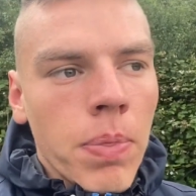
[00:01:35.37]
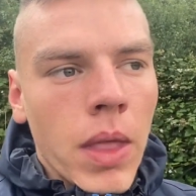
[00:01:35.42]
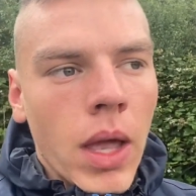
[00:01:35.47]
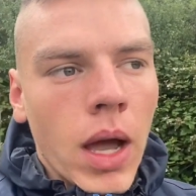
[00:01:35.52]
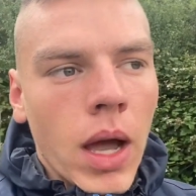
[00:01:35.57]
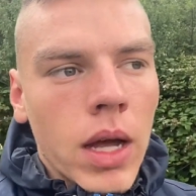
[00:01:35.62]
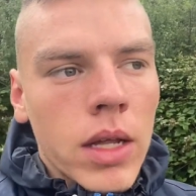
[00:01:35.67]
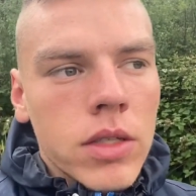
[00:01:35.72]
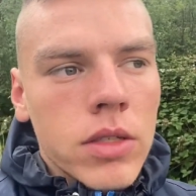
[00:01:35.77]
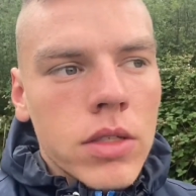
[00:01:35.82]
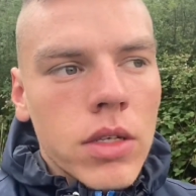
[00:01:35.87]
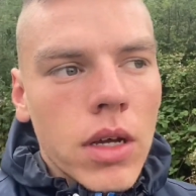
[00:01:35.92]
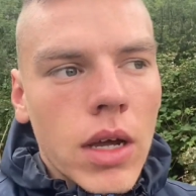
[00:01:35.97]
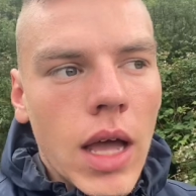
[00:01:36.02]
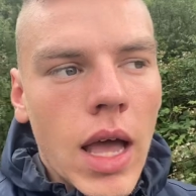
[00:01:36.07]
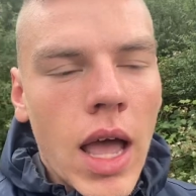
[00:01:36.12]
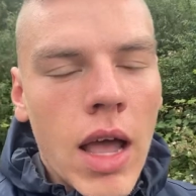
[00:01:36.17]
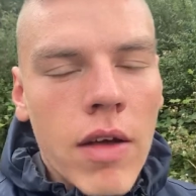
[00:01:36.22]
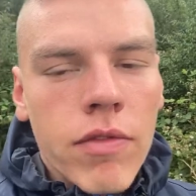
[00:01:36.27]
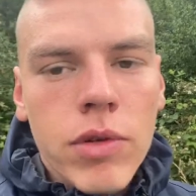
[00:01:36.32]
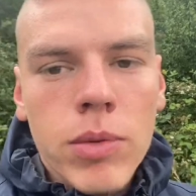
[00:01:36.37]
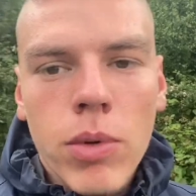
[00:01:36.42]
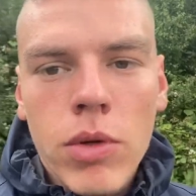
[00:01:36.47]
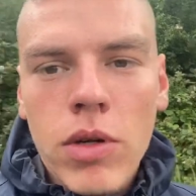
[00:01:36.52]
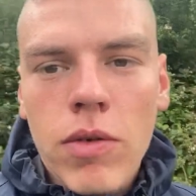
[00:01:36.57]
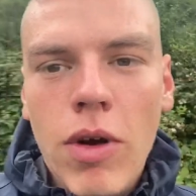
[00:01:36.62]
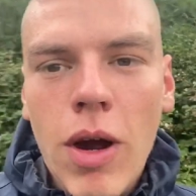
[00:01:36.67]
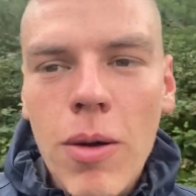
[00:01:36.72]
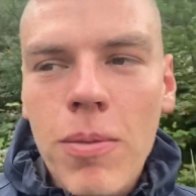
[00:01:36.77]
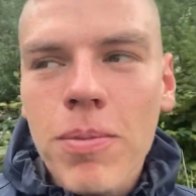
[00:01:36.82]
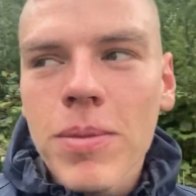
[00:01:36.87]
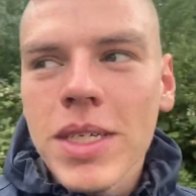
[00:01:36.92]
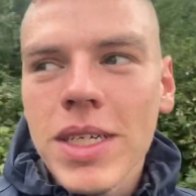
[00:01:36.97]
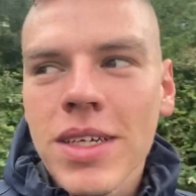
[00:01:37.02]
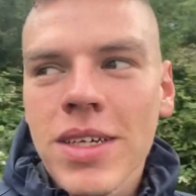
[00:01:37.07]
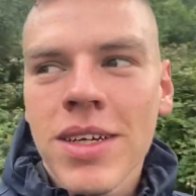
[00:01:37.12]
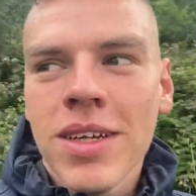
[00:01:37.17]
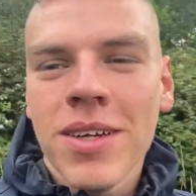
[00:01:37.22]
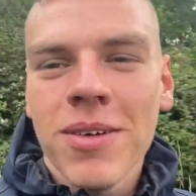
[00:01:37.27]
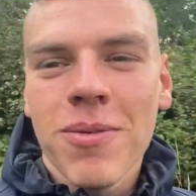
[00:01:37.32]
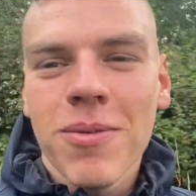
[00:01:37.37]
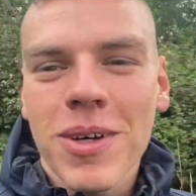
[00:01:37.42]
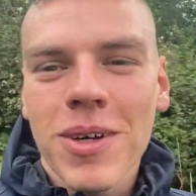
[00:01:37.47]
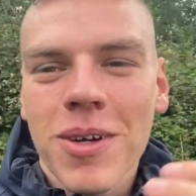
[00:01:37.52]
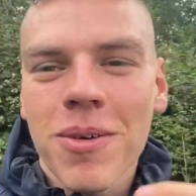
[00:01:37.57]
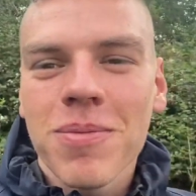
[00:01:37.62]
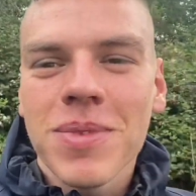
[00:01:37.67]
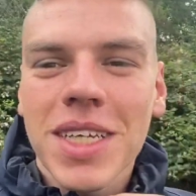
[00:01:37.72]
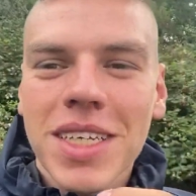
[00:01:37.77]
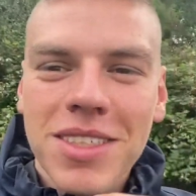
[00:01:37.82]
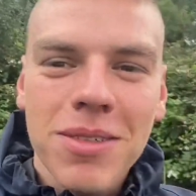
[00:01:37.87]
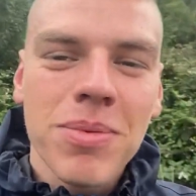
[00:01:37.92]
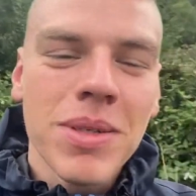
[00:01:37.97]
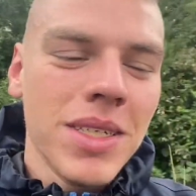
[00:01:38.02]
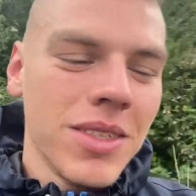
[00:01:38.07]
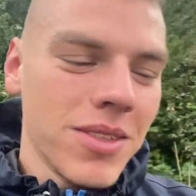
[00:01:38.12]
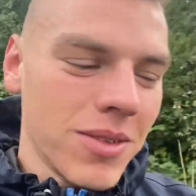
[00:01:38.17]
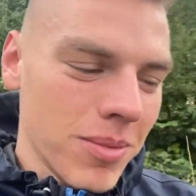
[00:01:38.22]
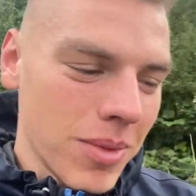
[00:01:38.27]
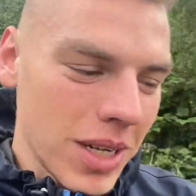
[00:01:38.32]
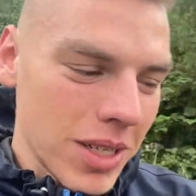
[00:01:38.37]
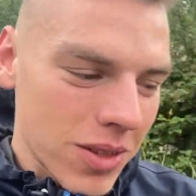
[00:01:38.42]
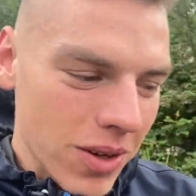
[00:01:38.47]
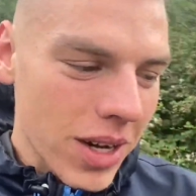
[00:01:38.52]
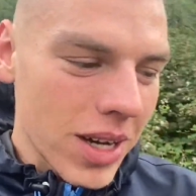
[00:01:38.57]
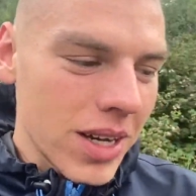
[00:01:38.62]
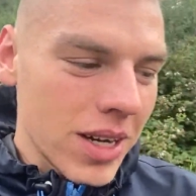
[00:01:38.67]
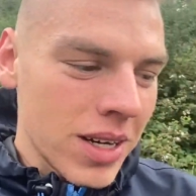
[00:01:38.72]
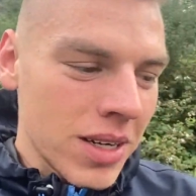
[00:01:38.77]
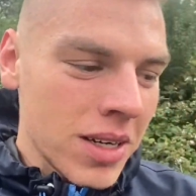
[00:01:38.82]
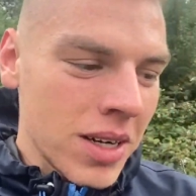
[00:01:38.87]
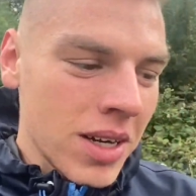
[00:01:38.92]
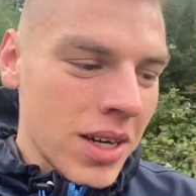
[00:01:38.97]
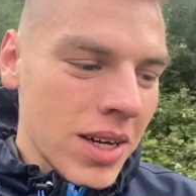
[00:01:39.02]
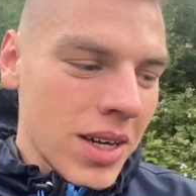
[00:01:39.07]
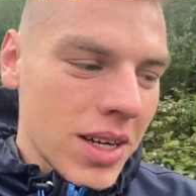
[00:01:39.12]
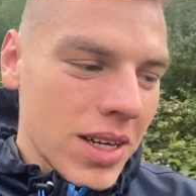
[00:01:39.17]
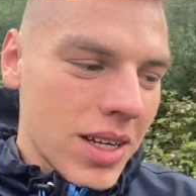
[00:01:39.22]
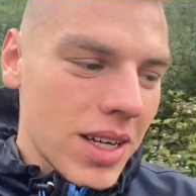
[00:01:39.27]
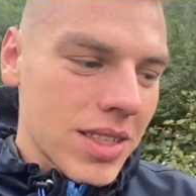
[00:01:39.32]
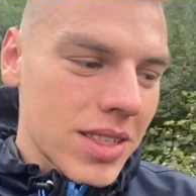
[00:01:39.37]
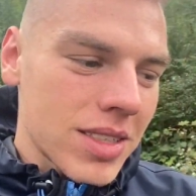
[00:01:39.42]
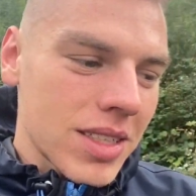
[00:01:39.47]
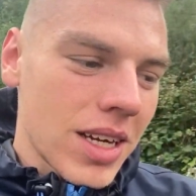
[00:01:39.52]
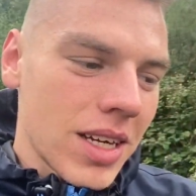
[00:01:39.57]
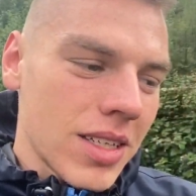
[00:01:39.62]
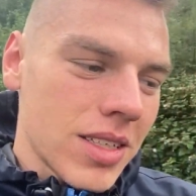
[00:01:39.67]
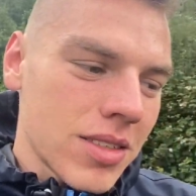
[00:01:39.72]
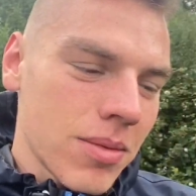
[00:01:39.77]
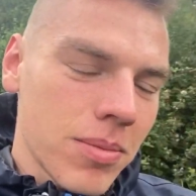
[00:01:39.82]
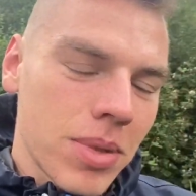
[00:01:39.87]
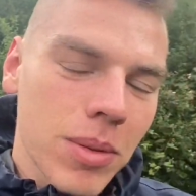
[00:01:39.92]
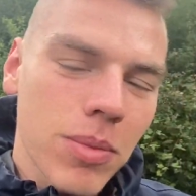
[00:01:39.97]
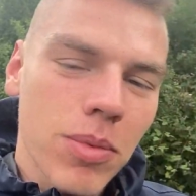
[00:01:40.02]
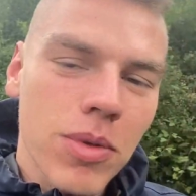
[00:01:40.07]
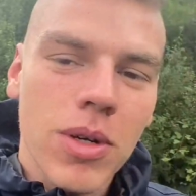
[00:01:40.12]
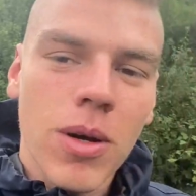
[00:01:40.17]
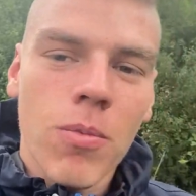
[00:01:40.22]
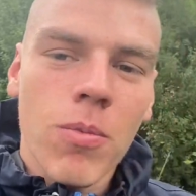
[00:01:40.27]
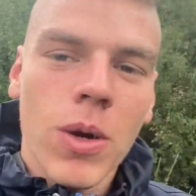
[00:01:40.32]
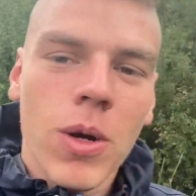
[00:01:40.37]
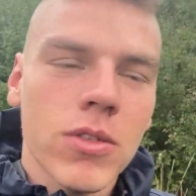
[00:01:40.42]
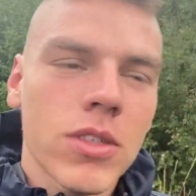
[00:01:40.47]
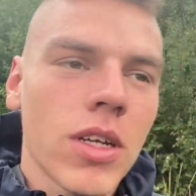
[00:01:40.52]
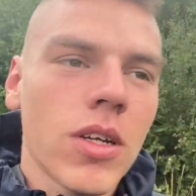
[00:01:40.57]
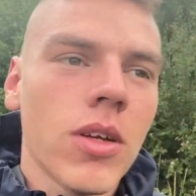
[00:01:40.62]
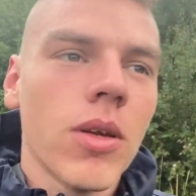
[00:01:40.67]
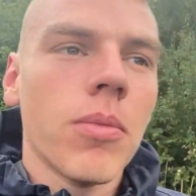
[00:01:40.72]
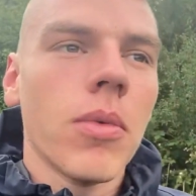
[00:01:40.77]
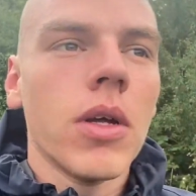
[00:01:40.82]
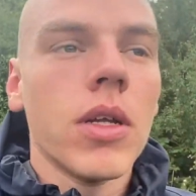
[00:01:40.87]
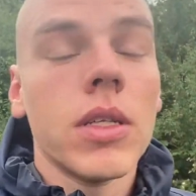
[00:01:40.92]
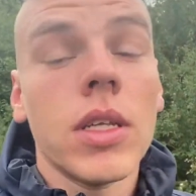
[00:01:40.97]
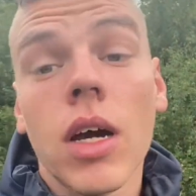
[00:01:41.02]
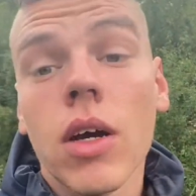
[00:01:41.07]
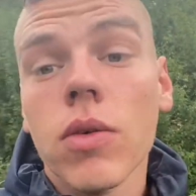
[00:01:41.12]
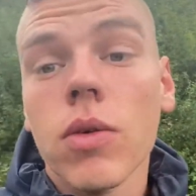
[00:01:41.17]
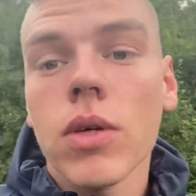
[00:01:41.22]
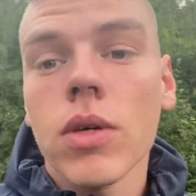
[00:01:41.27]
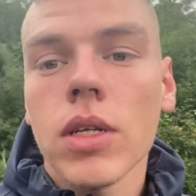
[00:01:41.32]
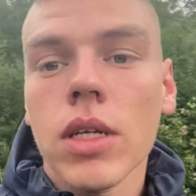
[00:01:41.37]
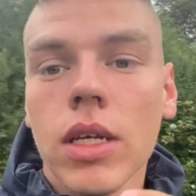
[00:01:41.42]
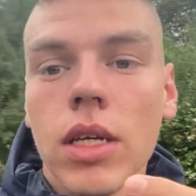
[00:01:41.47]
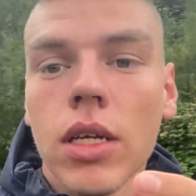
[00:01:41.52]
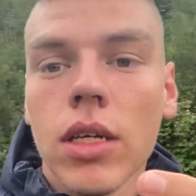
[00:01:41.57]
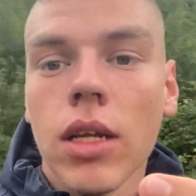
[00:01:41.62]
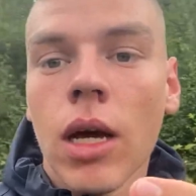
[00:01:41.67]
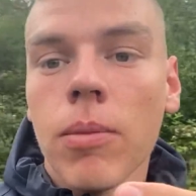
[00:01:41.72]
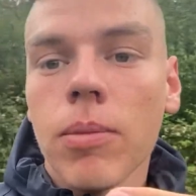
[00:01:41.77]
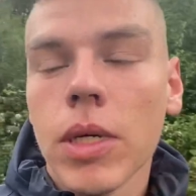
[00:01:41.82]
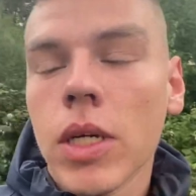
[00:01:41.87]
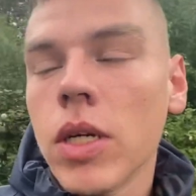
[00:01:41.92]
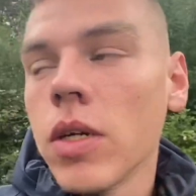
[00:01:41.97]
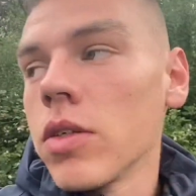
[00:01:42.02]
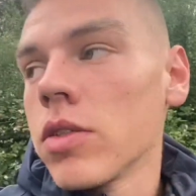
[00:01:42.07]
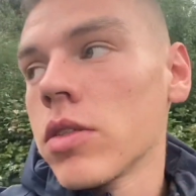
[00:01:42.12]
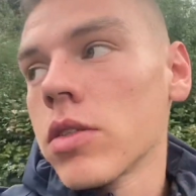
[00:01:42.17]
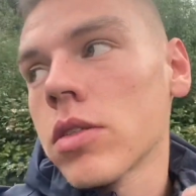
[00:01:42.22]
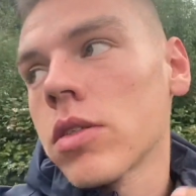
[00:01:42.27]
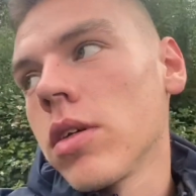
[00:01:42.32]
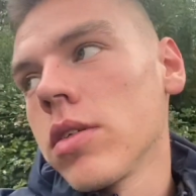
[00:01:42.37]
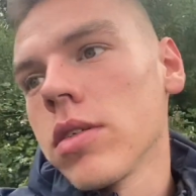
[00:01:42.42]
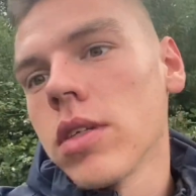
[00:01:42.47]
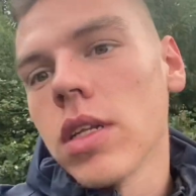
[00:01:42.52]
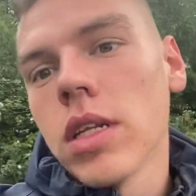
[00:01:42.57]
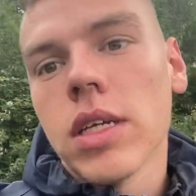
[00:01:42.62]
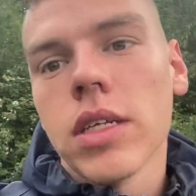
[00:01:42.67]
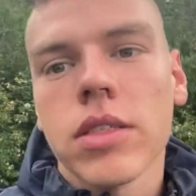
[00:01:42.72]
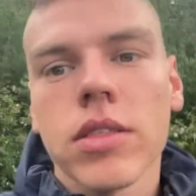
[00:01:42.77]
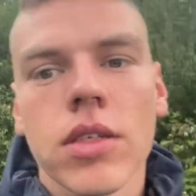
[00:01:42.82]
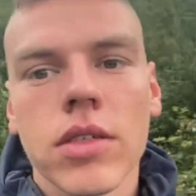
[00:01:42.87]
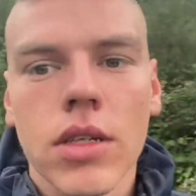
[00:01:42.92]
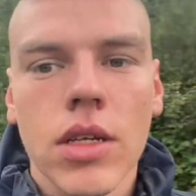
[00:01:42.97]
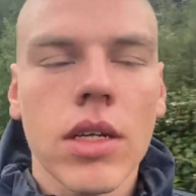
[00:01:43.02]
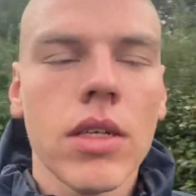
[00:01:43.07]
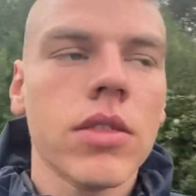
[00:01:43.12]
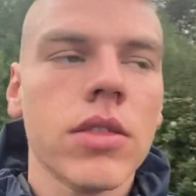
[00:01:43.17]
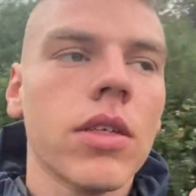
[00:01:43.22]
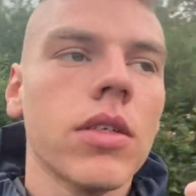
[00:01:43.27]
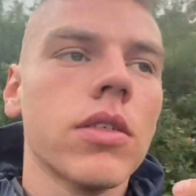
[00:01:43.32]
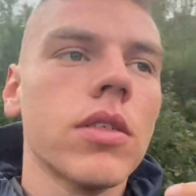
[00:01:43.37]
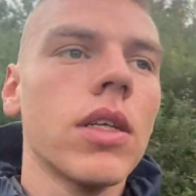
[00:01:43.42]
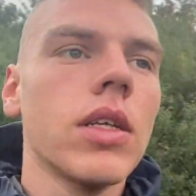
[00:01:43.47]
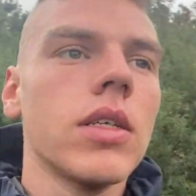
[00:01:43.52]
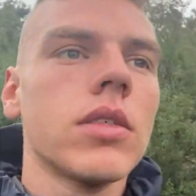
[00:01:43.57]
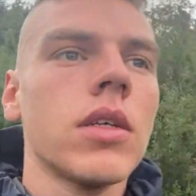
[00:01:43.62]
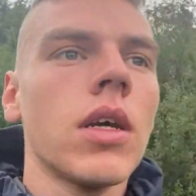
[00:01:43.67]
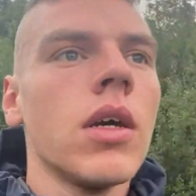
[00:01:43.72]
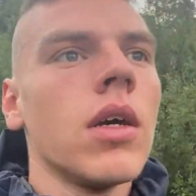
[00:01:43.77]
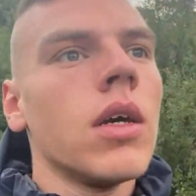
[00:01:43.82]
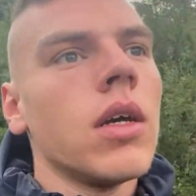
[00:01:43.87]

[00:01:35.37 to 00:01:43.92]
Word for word: And everyone around me, when I'm disciplined on my diet, they say some people come around and I'm like, no, I'm not going to eat that because cause of this, because of this, because of this.